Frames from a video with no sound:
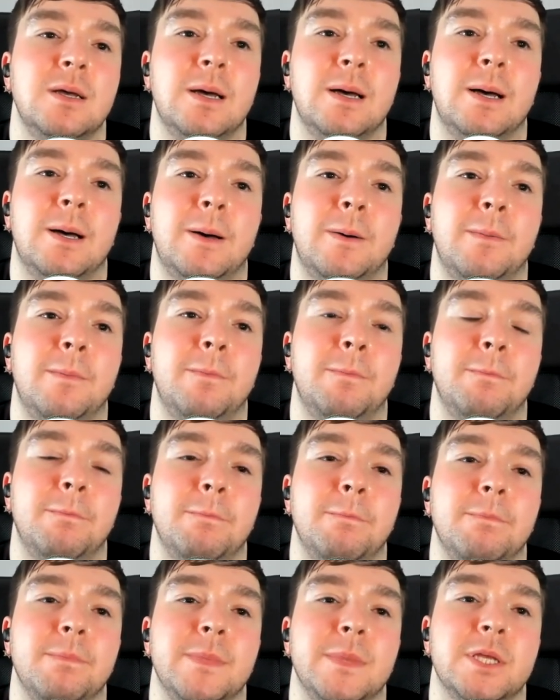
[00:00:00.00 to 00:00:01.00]

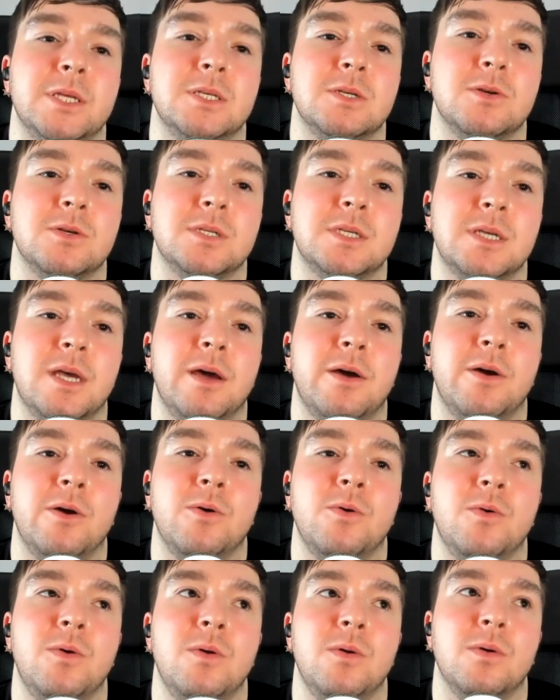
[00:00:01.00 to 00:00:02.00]
Um, there's
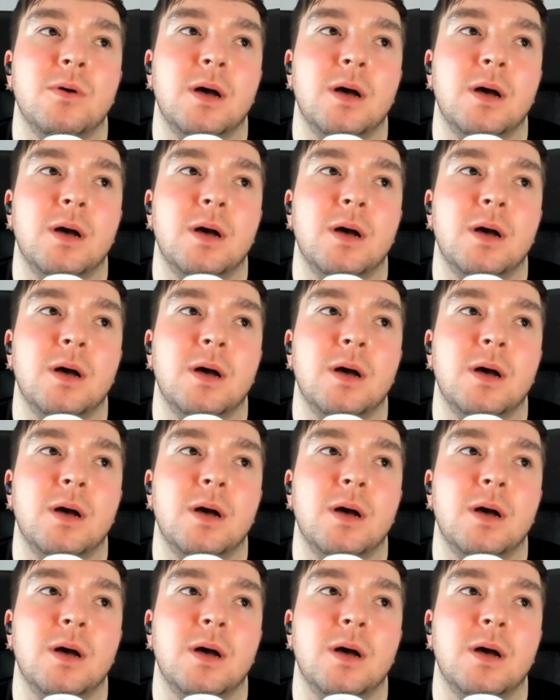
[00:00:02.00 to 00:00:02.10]
also